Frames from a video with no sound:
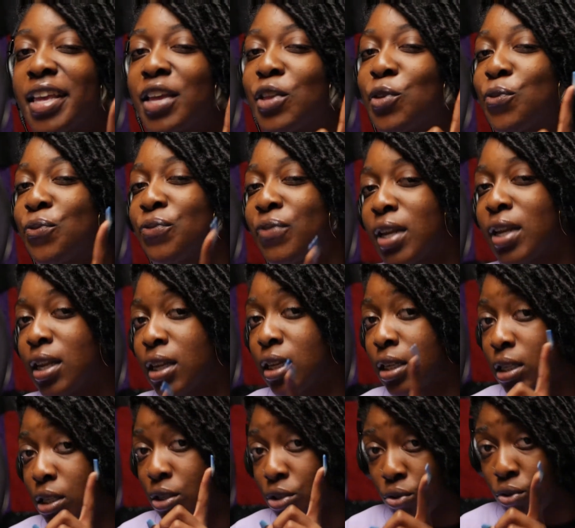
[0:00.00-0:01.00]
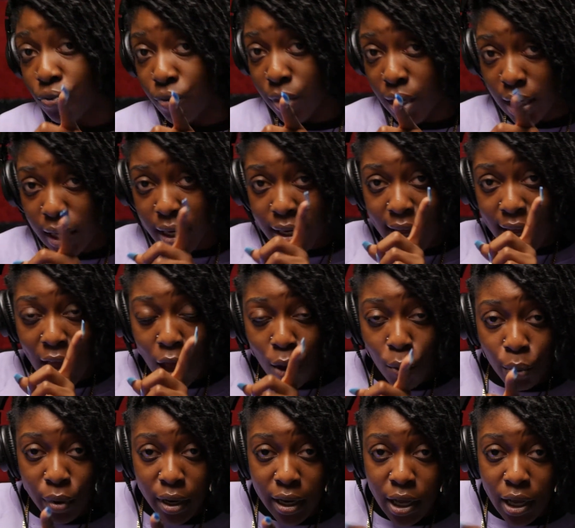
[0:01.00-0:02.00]
Can you feel it? Is you really
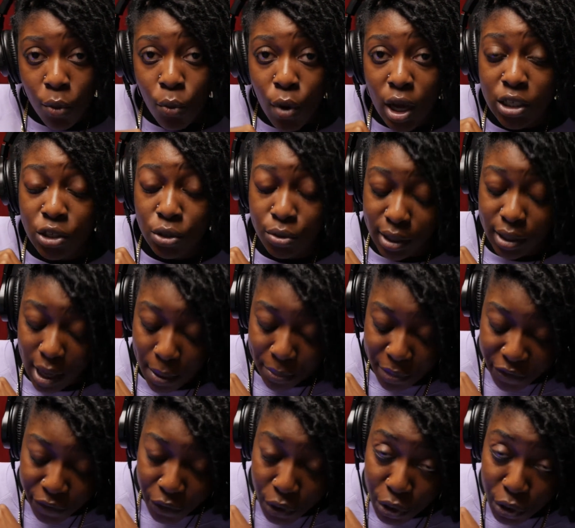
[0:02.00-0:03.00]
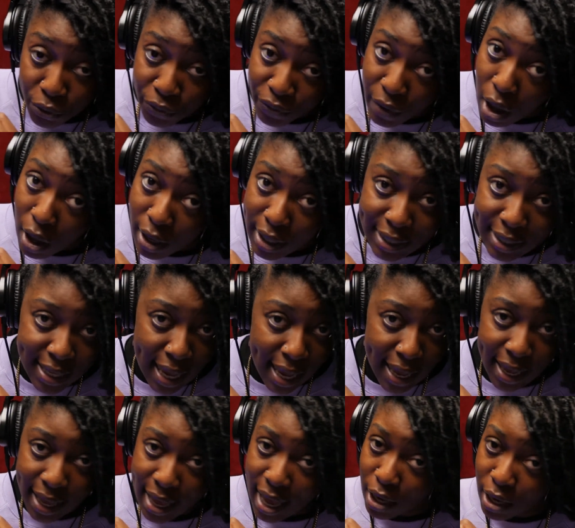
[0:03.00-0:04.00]
down with it? Watch your step before you fall, cause
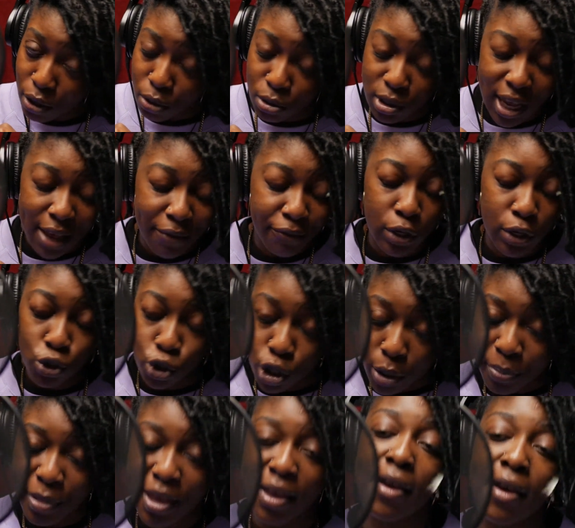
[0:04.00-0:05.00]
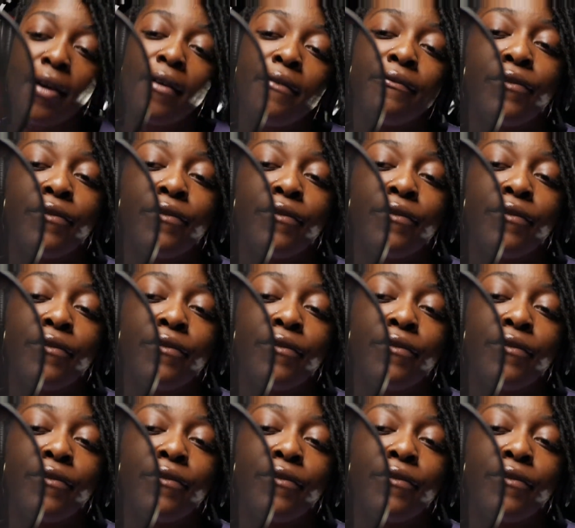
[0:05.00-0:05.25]
I ain't got no time for tripping.